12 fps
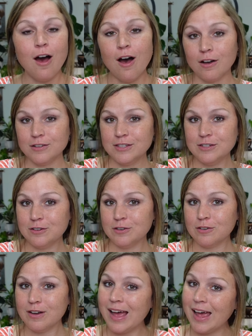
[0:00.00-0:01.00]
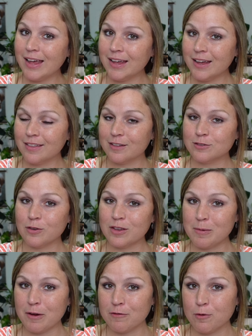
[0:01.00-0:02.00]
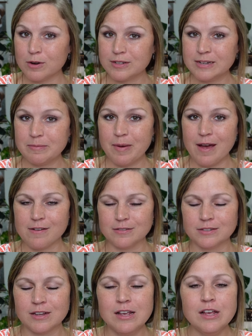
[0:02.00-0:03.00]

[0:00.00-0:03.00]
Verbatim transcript: Aussie Doodle, Hank, that's only about 14 pounds.